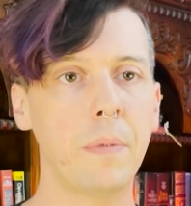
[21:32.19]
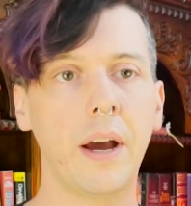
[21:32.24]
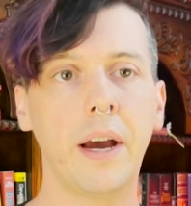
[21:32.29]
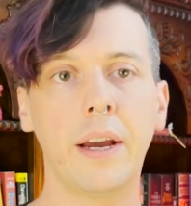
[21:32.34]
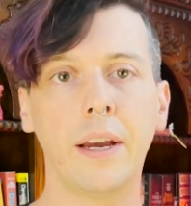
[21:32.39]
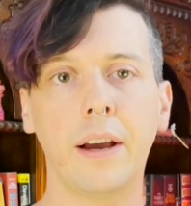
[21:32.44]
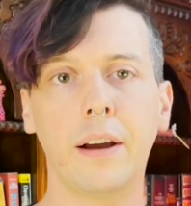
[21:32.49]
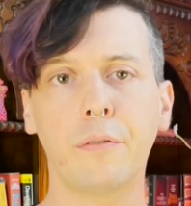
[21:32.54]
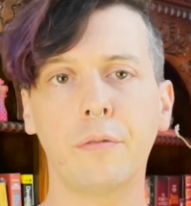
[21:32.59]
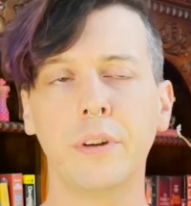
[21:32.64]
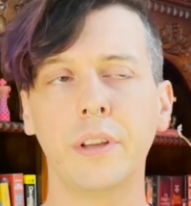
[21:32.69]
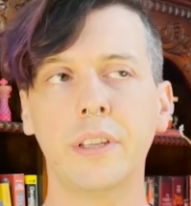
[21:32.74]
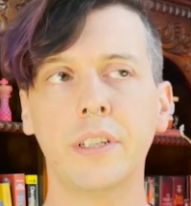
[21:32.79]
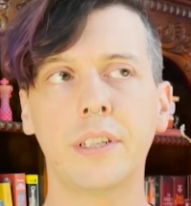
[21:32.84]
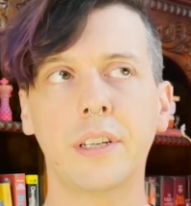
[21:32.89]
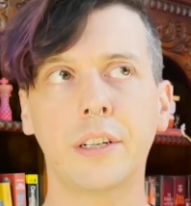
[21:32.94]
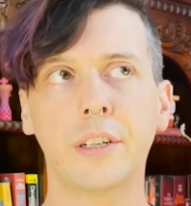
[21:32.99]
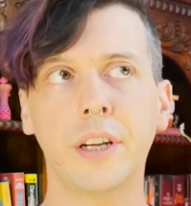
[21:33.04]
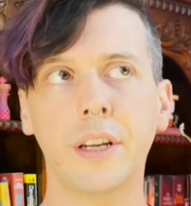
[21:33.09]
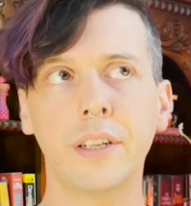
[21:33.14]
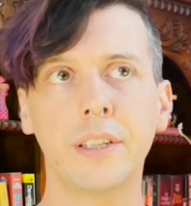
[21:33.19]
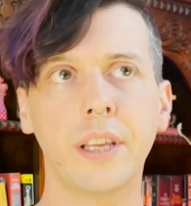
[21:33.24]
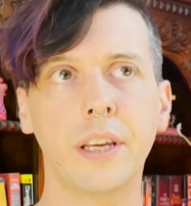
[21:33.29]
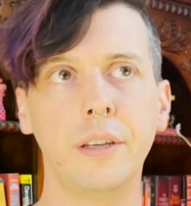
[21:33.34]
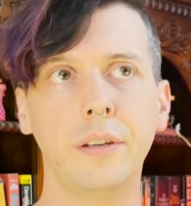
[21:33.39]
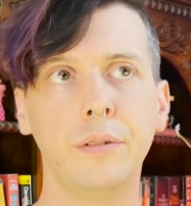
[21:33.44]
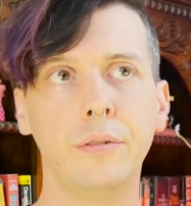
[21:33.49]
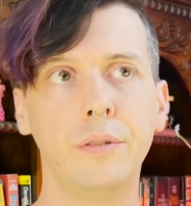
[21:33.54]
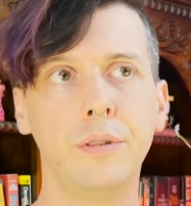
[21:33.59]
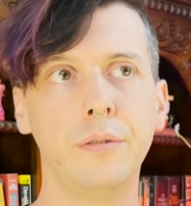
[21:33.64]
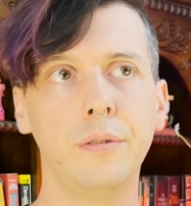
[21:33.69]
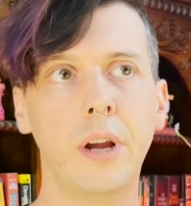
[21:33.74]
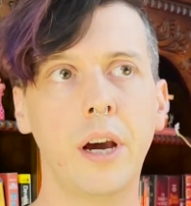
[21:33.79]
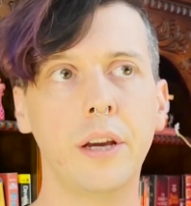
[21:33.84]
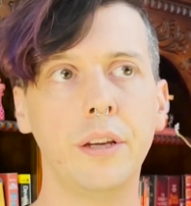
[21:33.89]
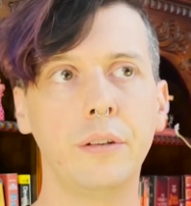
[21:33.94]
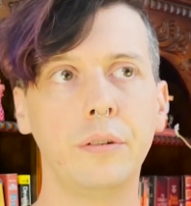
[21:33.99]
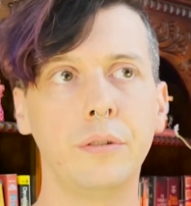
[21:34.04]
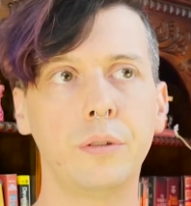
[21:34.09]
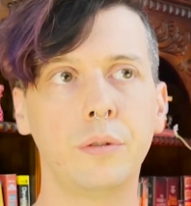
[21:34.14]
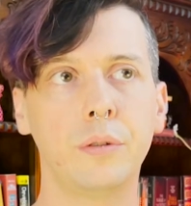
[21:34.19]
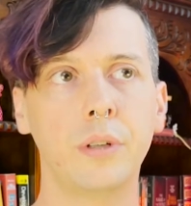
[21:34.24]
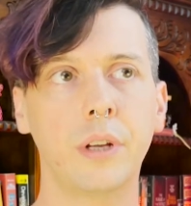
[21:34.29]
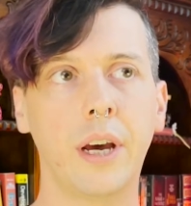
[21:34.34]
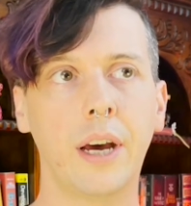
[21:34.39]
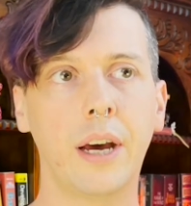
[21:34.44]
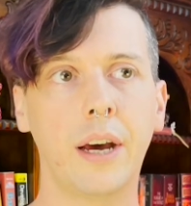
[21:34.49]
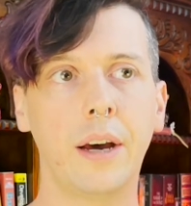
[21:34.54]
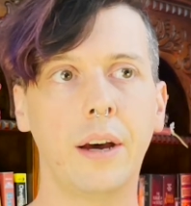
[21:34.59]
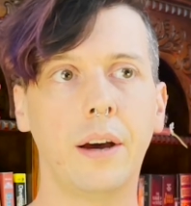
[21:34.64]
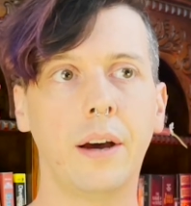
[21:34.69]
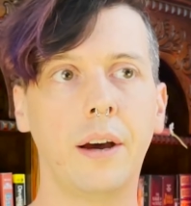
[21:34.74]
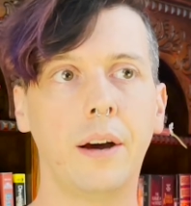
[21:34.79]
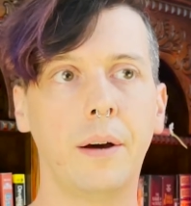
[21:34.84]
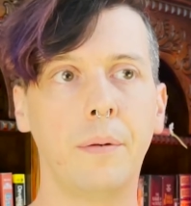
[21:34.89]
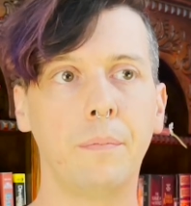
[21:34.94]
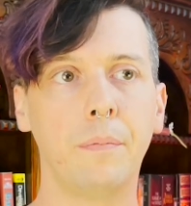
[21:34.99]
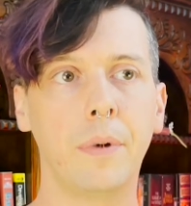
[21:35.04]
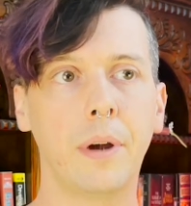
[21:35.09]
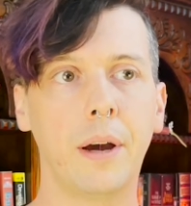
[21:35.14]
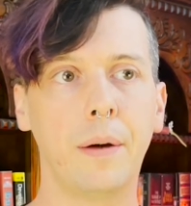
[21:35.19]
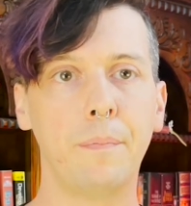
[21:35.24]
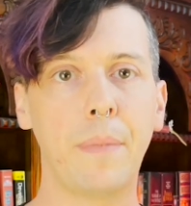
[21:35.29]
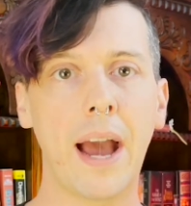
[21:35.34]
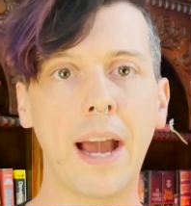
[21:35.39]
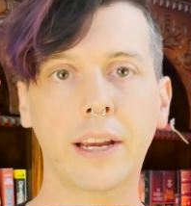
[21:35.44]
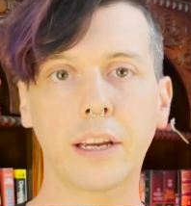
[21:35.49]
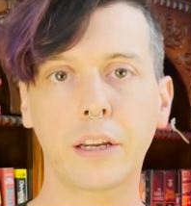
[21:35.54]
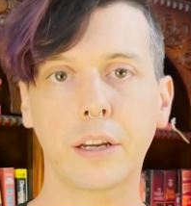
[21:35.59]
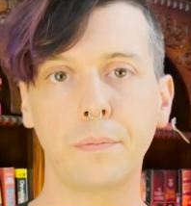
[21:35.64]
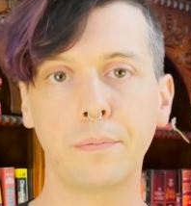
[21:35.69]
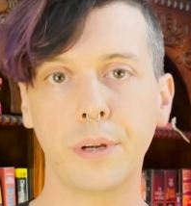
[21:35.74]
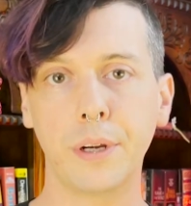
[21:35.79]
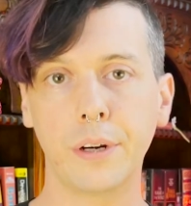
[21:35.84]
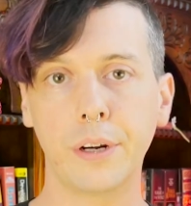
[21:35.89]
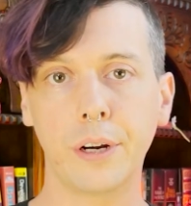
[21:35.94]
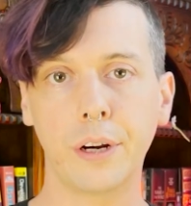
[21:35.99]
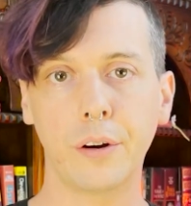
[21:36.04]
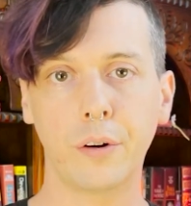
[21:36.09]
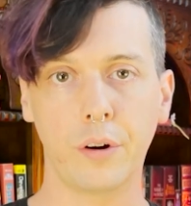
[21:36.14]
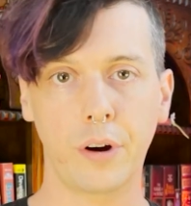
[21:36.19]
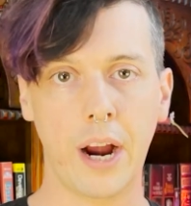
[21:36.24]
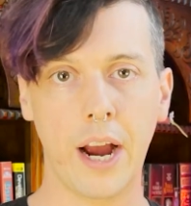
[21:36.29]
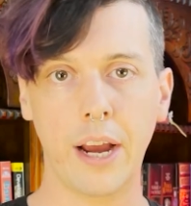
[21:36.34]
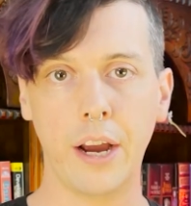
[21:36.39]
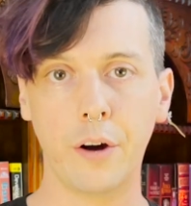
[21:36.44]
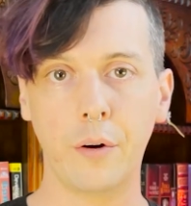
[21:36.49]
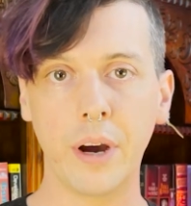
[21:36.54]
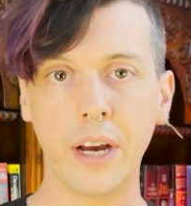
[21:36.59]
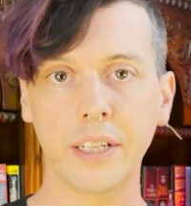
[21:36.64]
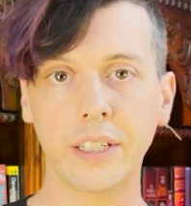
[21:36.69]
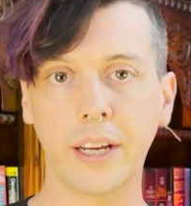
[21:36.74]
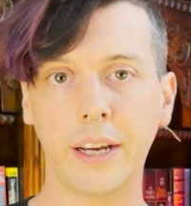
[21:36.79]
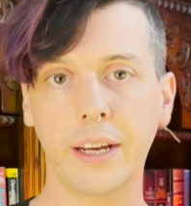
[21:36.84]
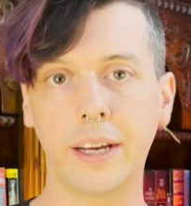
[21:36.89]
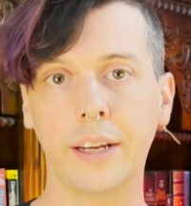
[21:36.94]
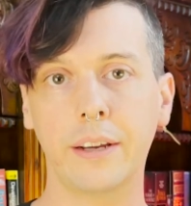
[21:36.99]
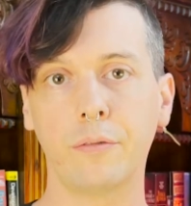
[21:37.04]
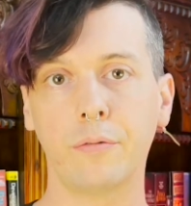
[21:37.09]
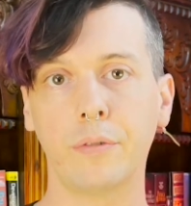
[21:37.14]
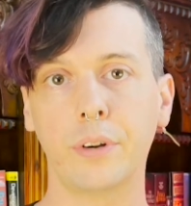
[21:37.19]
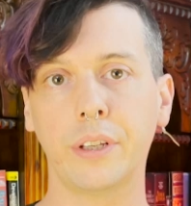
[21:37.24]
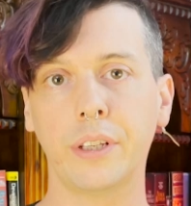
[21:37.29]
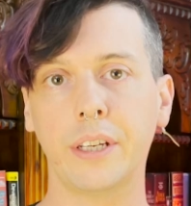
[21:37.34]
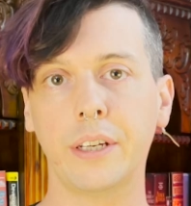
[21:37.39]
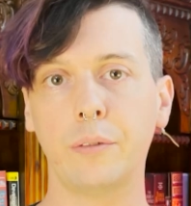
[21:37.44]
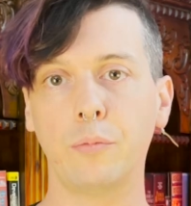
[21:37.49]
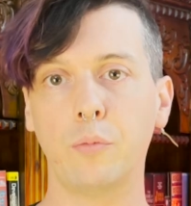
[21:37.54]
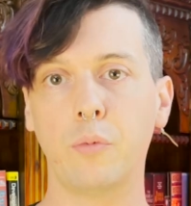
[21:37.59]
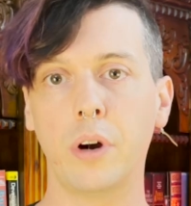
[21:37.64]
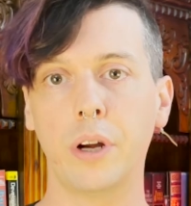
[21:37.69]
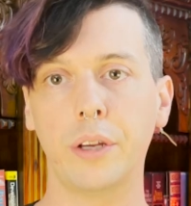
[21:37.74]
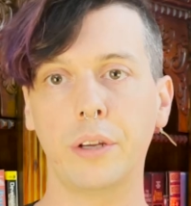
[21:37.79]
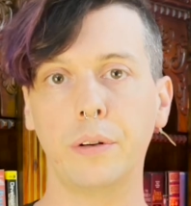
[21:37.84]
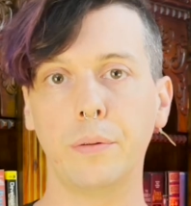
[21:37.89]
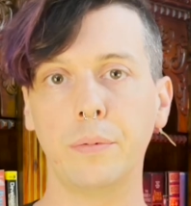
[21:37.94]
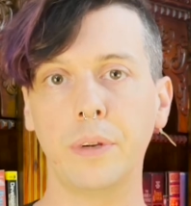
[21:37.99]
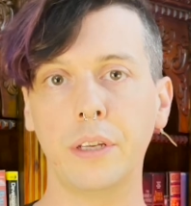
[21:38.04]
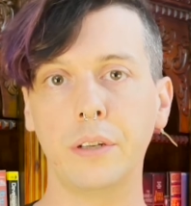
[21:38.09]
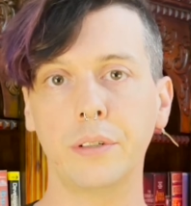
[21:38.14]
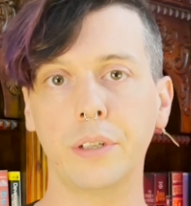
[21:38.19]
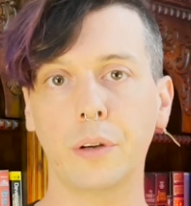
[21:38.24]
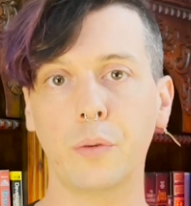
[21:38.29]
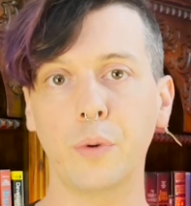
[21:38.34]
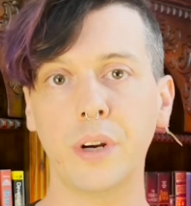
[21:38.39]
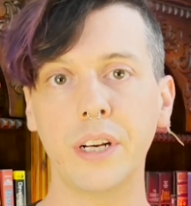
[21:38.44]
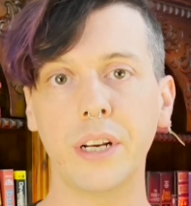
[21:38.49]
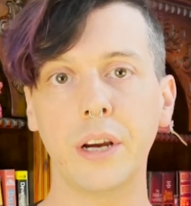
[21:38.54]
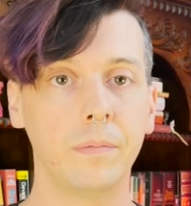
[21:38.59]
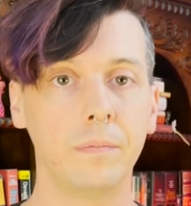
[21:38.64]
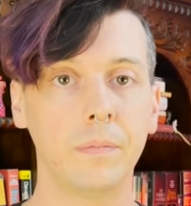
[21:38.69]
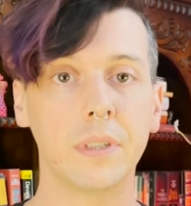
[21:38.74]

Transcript: I really suggest that you do not use a Mac computer or iOS. I really want you to be using Windows.